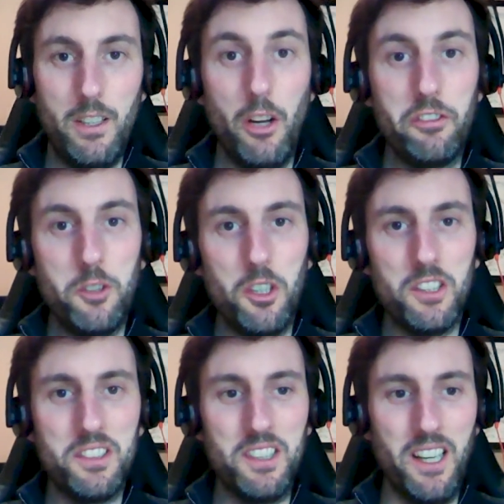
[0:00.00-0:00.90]
Now, of
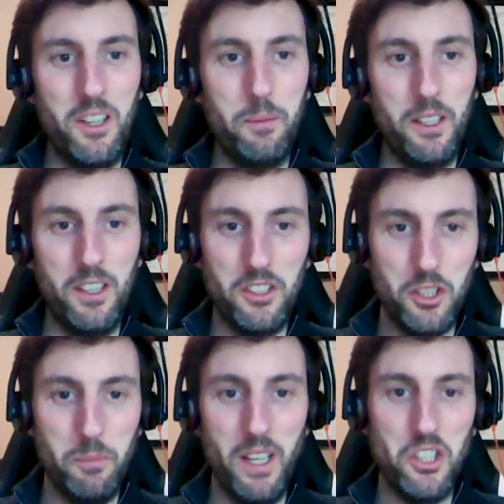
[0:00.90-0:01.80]
course, uh, Pender, I
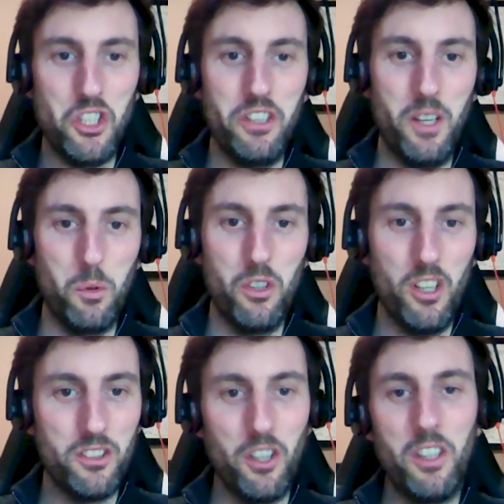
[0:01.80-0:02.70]
should mention that we're
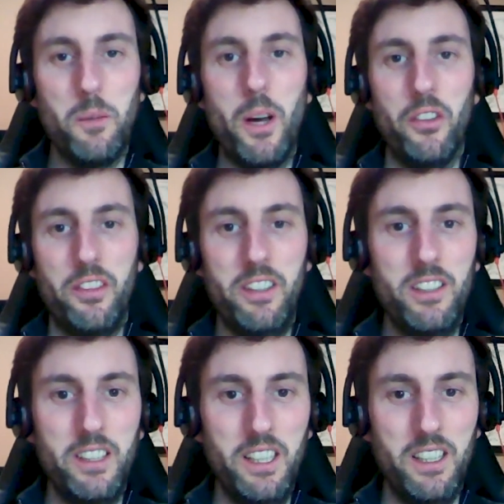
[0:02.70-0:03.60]
not talking about
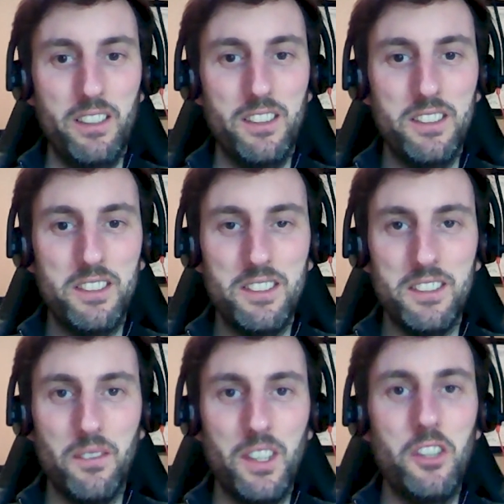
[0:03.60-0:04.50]
theory here. This
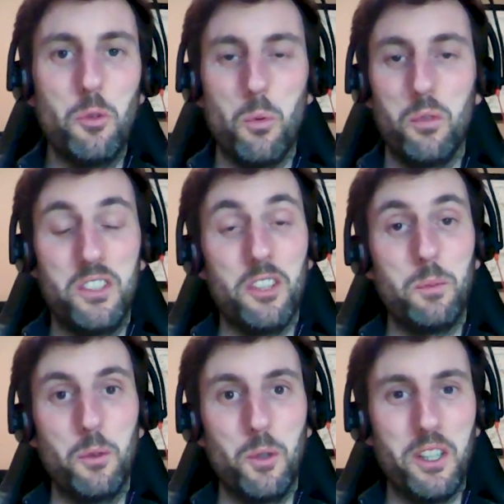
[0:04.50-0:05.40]
isn't something you've
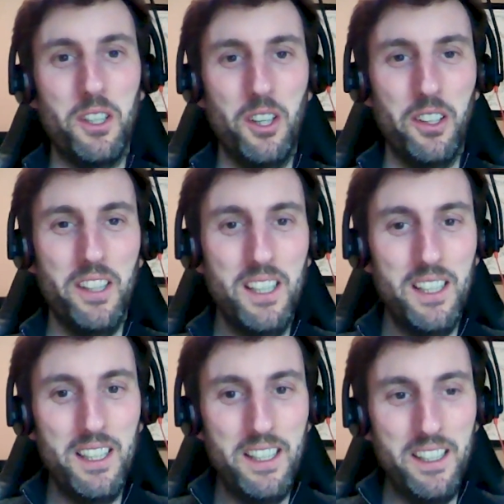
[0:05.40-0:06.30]
just been working on
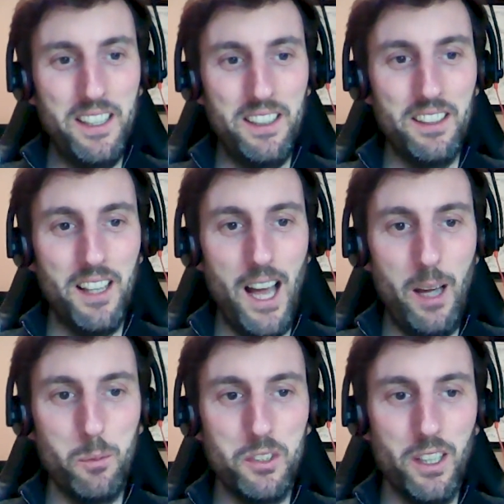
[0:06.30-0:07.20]
in the
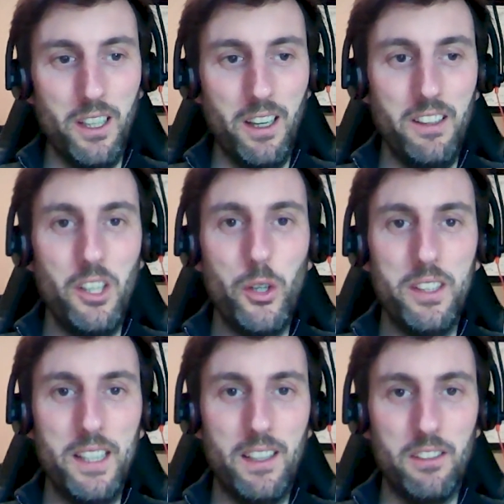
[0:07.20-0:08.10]
labs. I
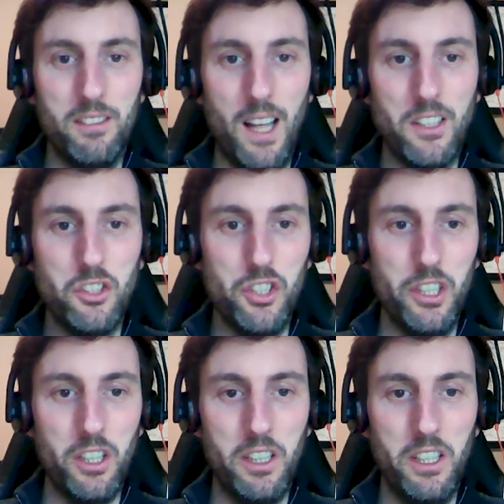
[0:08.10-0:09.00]
know at the end of last
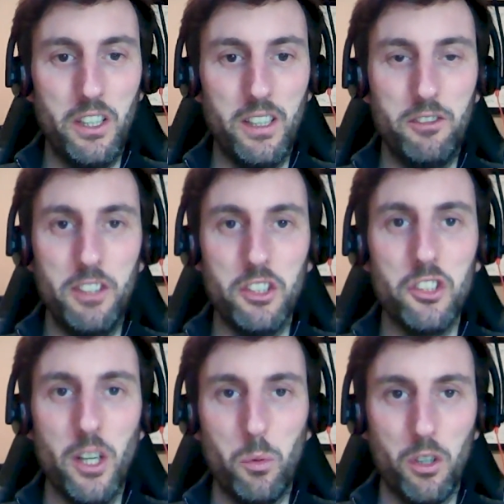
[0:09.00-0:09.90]
year here at
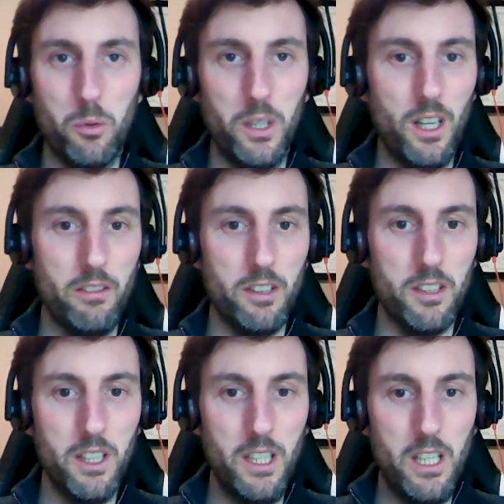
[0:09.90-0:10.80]
Fierce Network, we
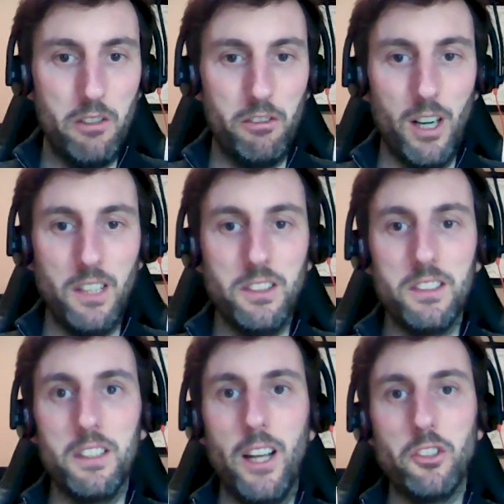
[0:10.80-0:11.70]
covered
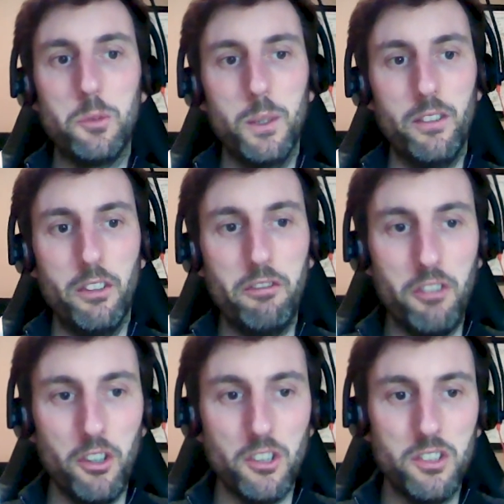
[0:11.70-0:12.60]
Verizon's announcement of the
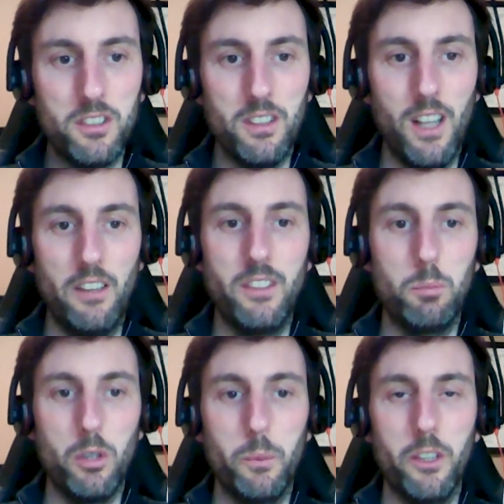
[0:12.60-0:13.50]
first live
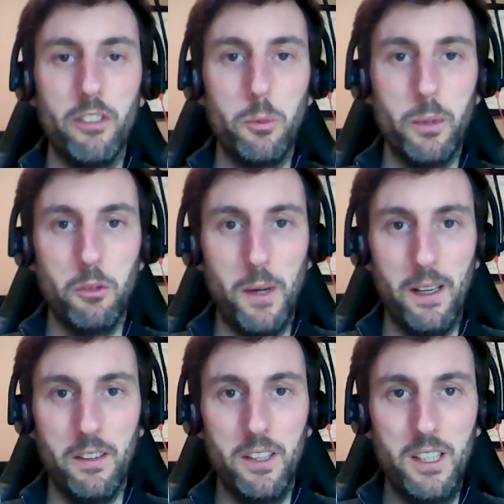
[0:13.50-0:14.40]
deployment of Open
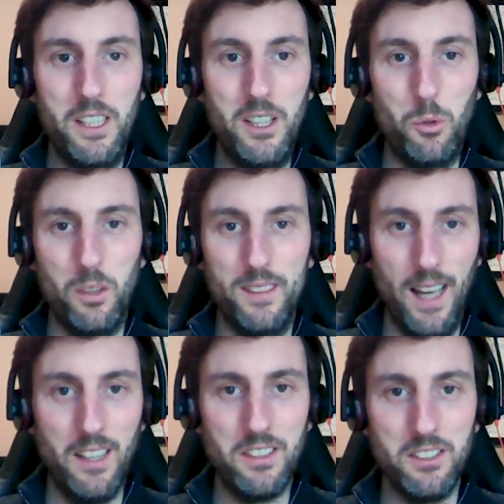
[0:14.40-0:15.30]
RAN with
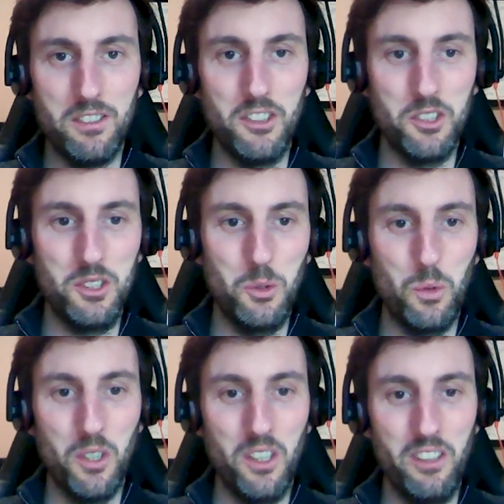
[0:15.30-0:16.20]
DAS. Of course,
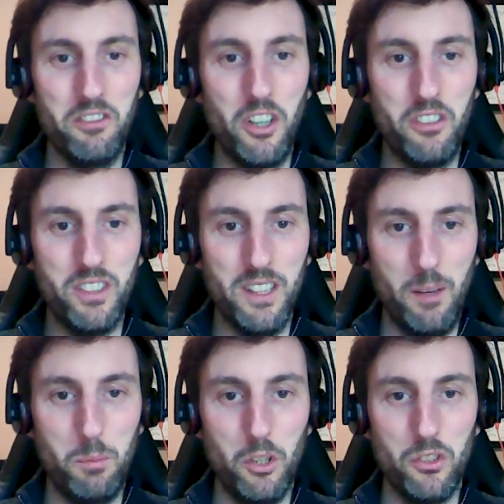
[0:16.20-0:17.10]
you were involved in
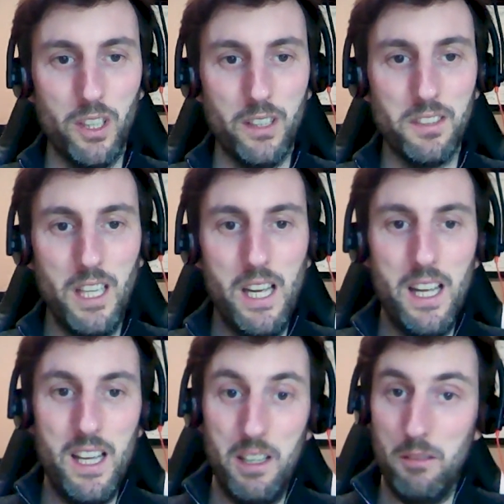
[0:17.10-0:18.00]
that process.
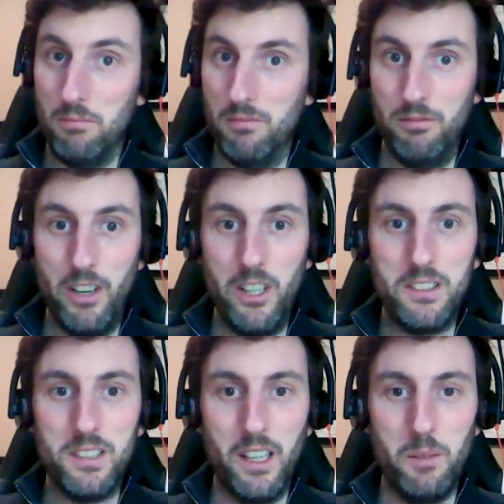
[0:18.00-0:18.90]

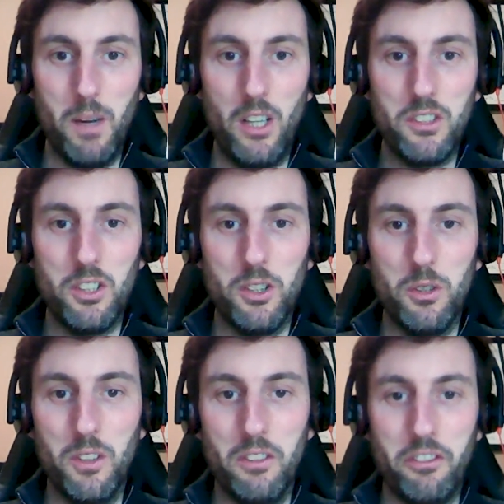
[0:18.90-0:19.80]
Very exciting
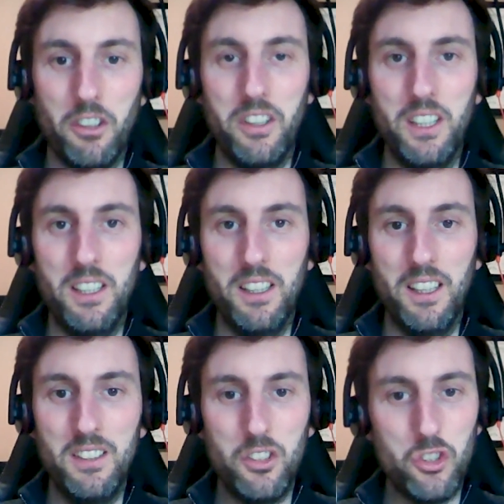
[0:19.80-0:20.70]
milestone for the
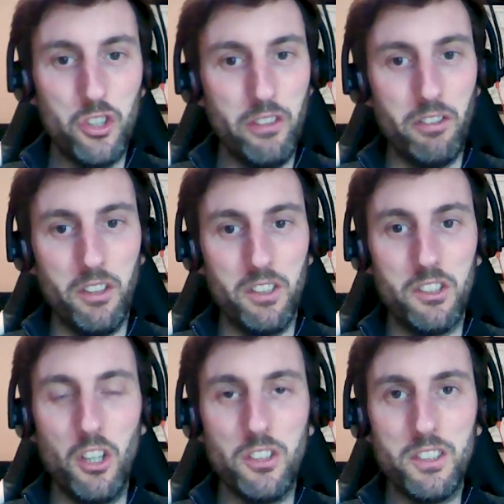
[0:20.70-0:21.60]
industry and for
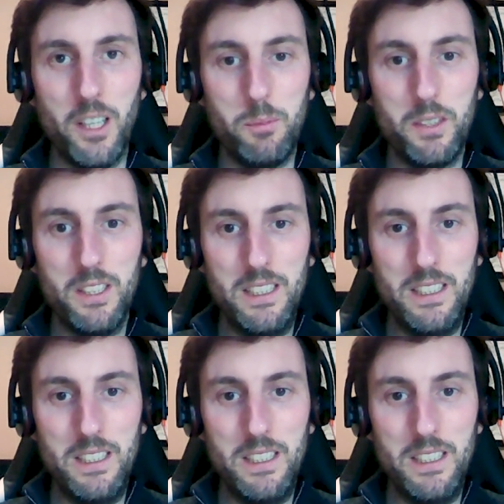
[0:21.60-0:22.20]
this concept